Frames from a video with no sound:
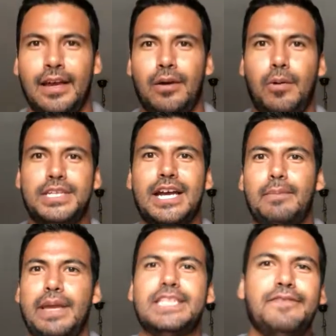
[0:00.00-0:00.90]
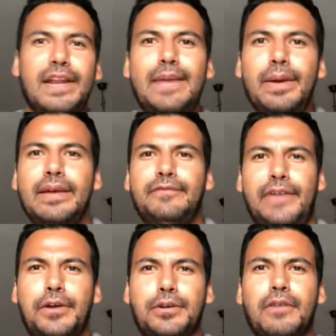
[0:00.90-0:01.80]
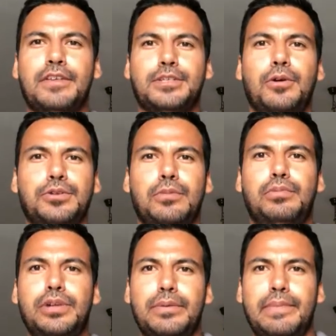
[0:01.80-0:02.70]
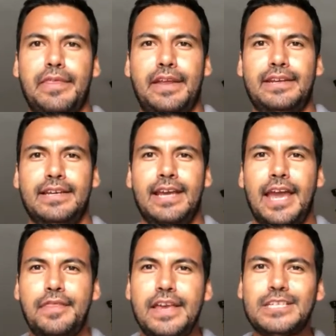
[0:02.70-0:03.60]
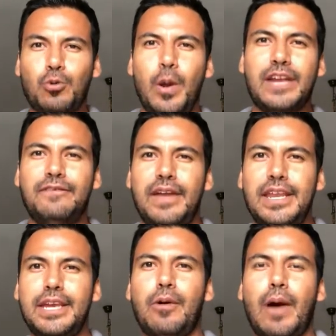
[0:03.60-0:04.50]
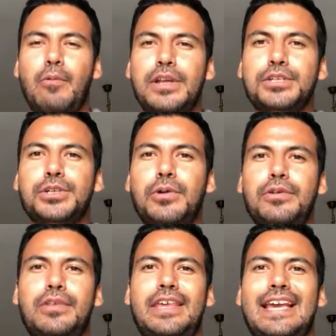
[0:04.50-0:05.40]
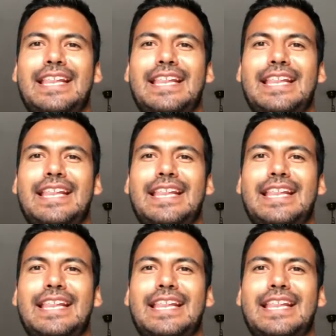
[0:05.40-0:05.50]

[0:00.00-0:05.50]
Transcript: What's up? It's Felipe, founder of the Social Buddha Method. In this quick video, I want to show you the